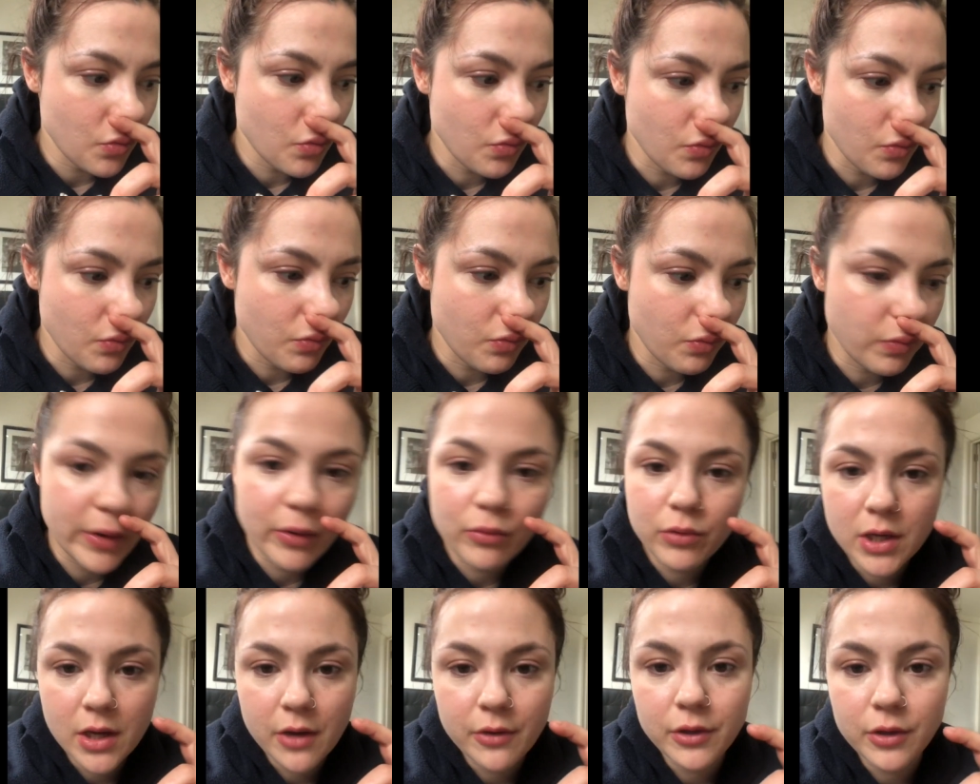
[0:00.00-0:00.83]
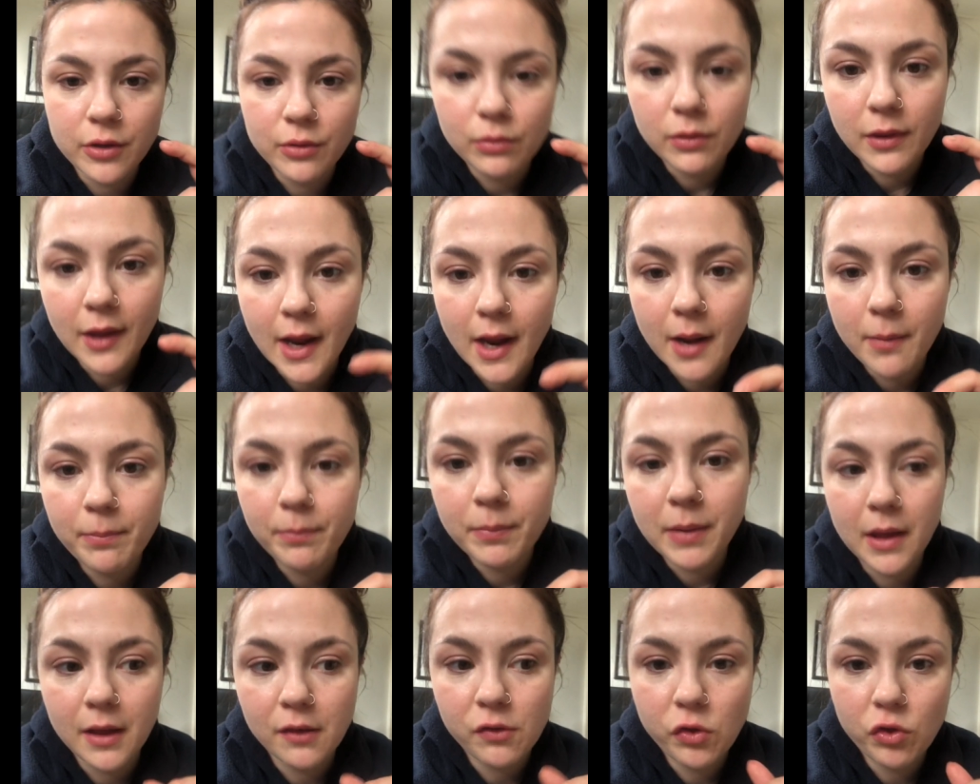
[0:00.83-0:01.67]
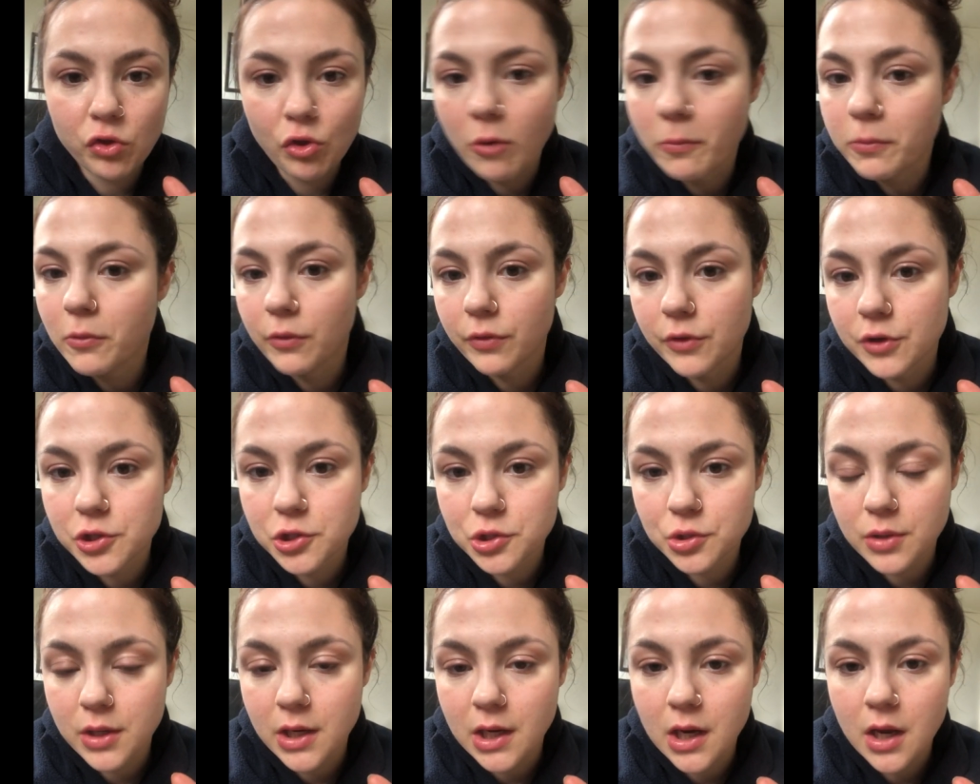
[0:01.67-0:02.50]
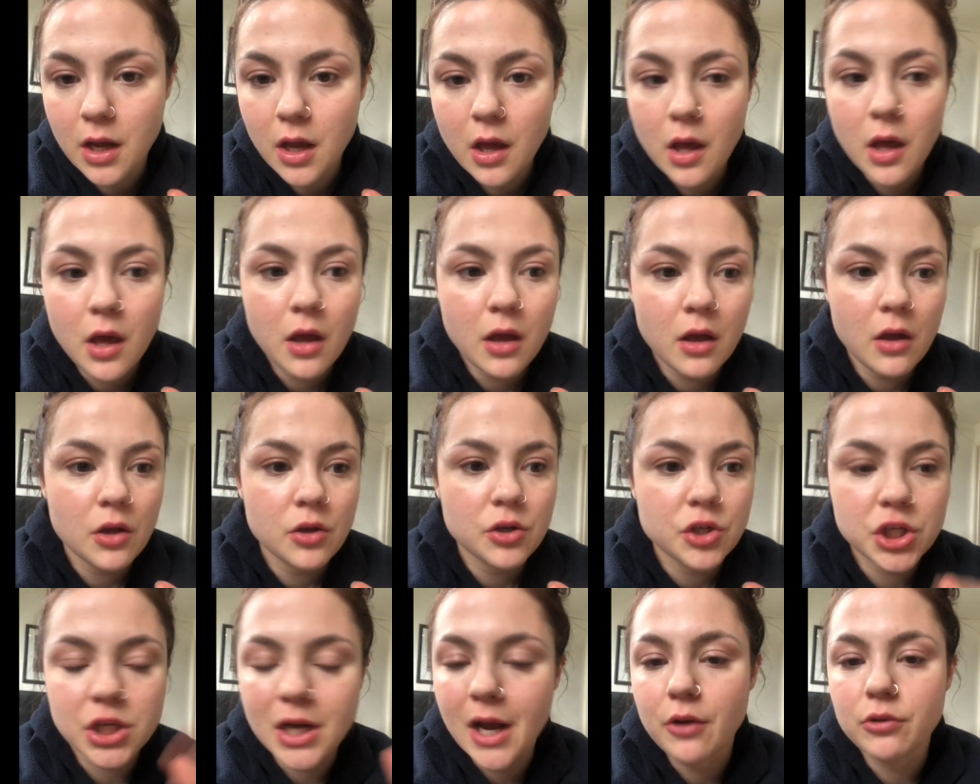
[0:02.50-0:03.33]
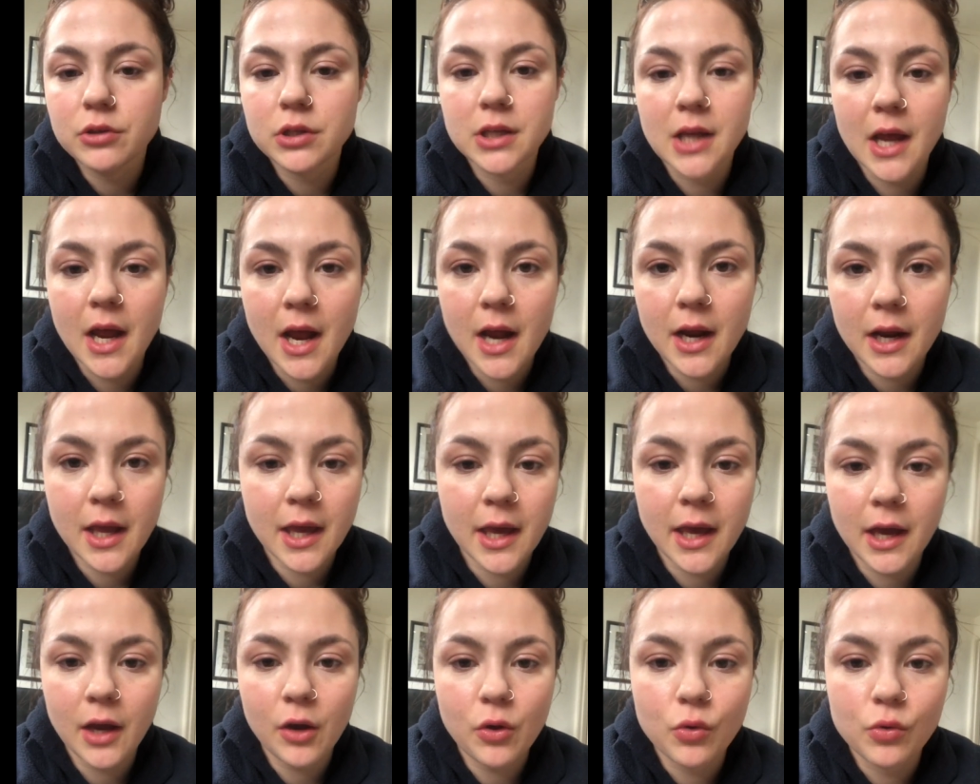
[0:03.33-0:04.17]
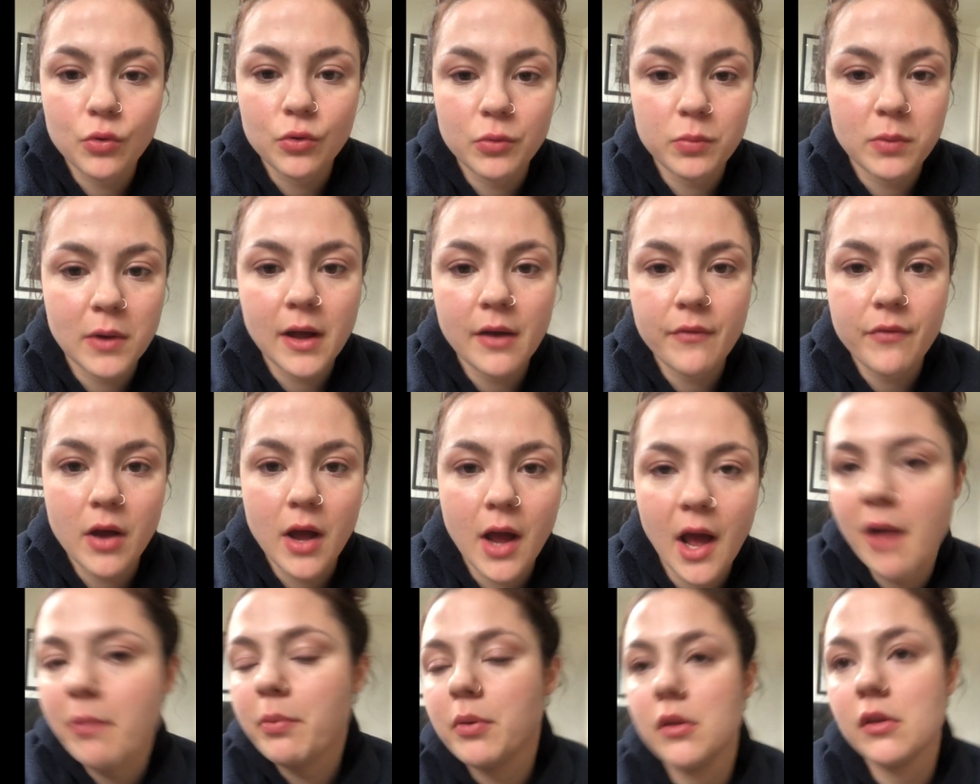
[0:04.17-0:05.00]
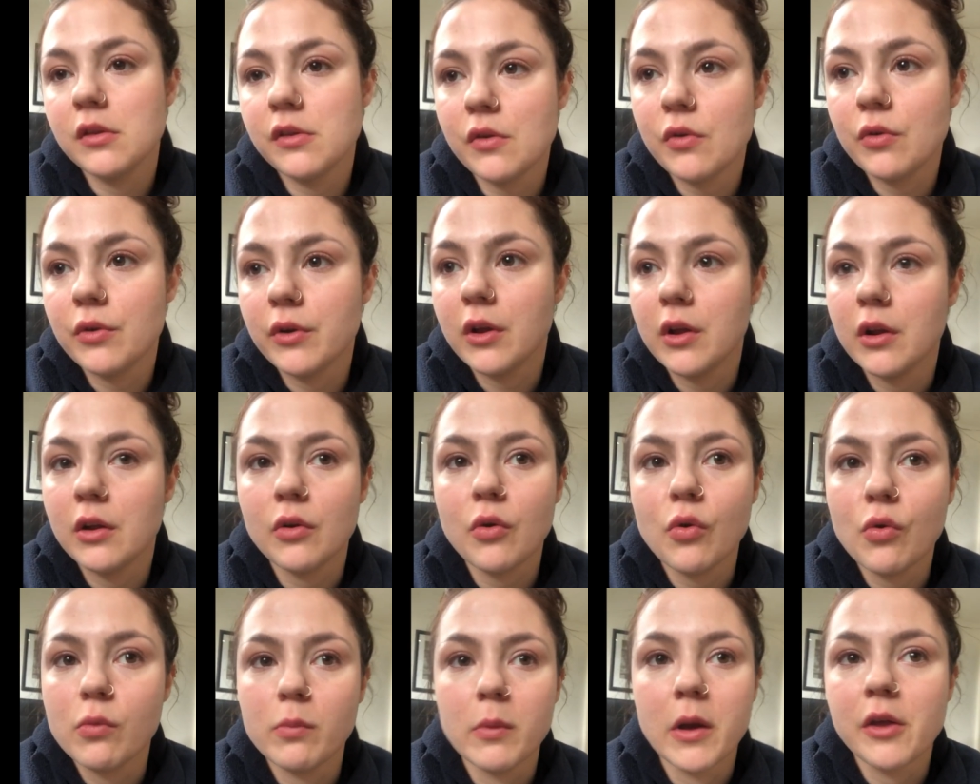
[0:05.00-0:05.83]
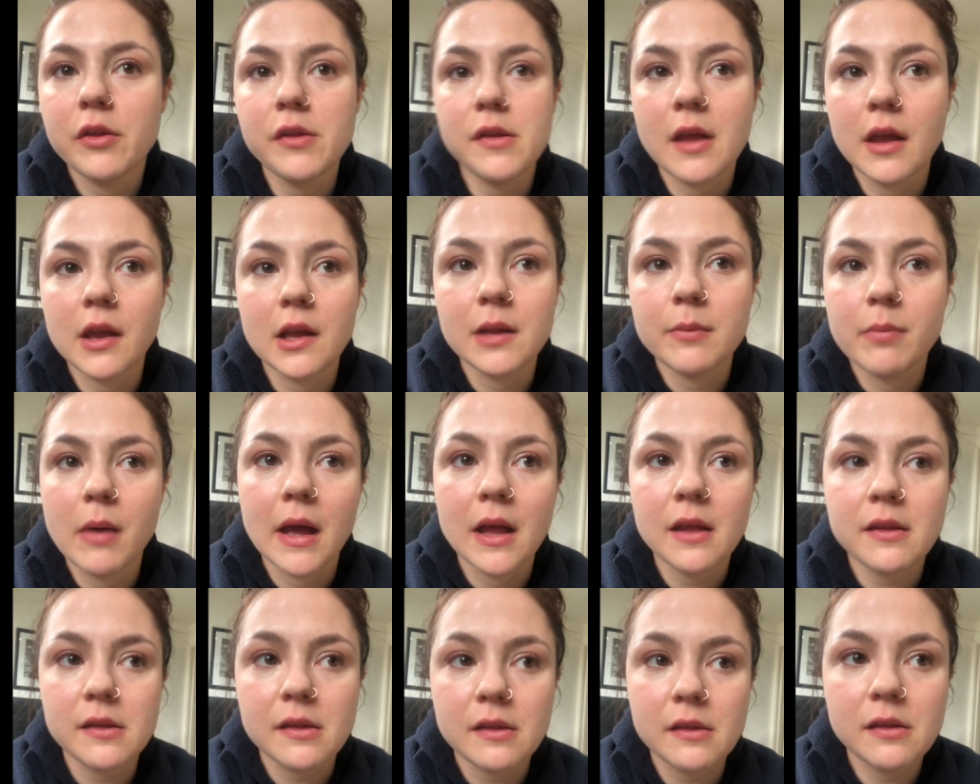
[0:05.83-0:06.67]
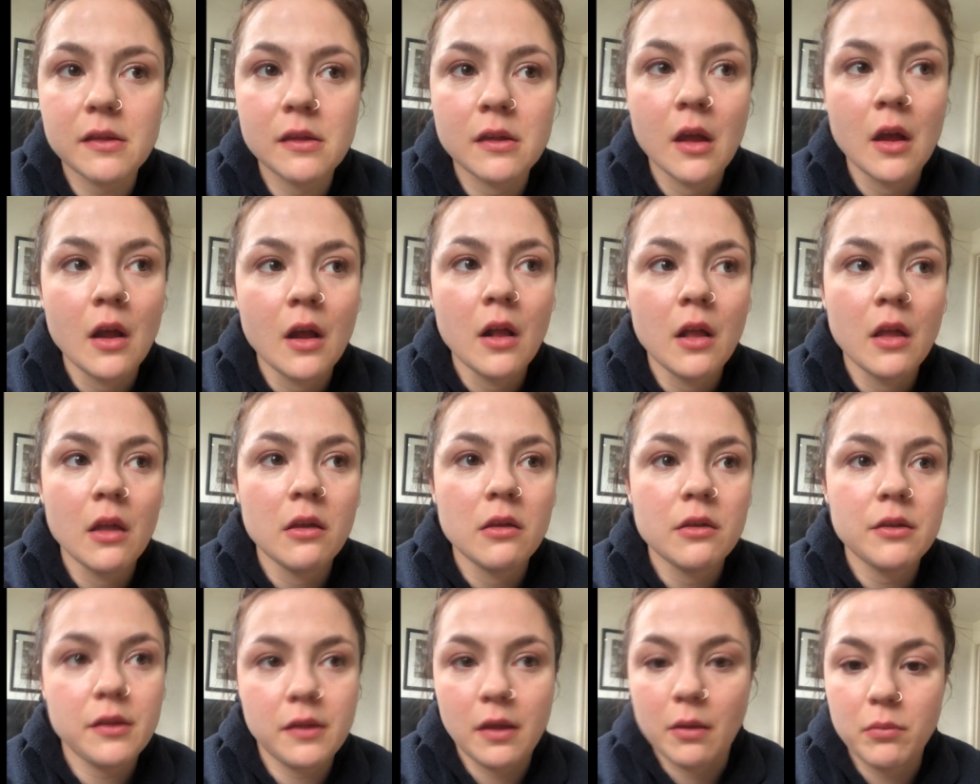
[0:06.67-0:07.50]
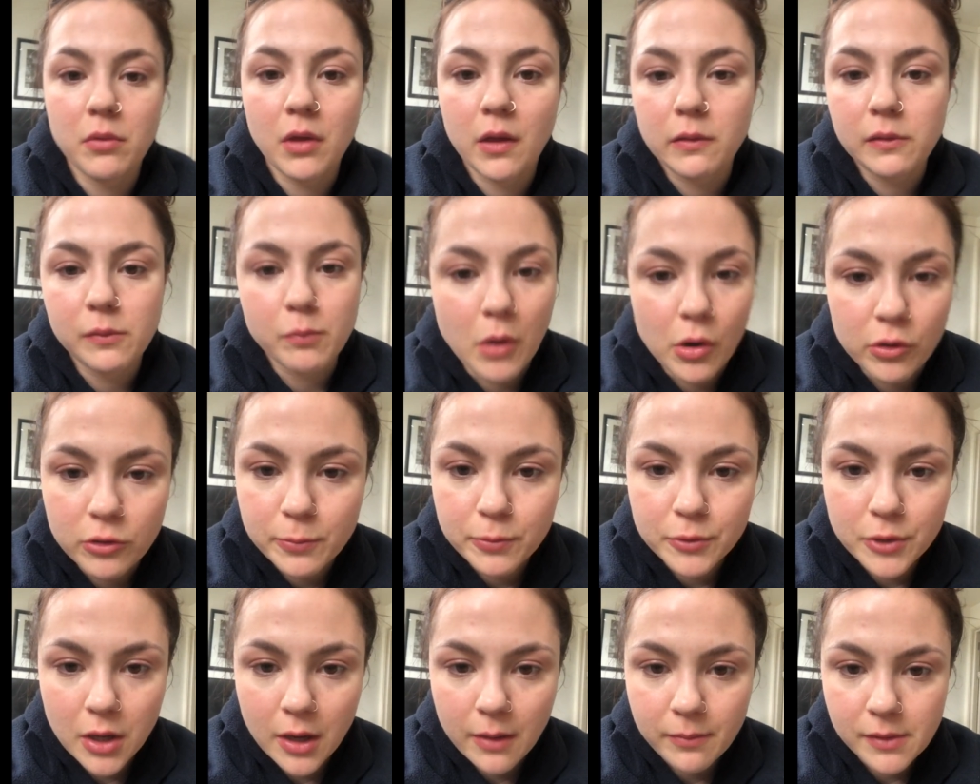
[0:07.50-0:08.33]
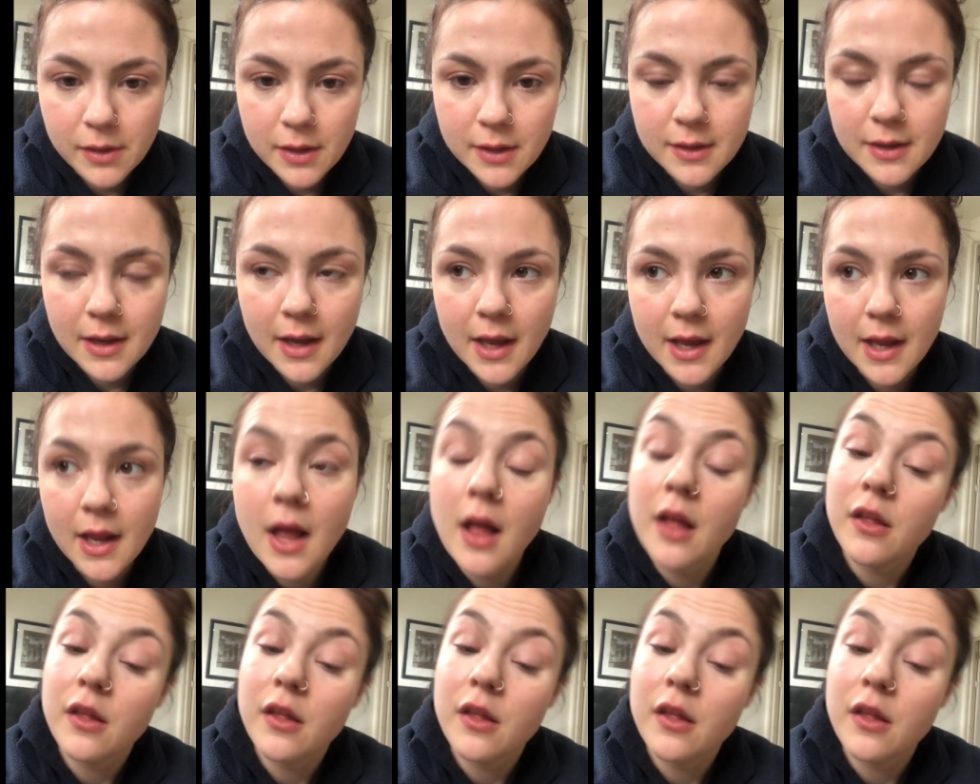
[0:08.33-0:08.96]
will tell you that being stopped on the street, shouted at, catcalled, whatever, happens on an almost daily basis, sometimes multiple times in a day.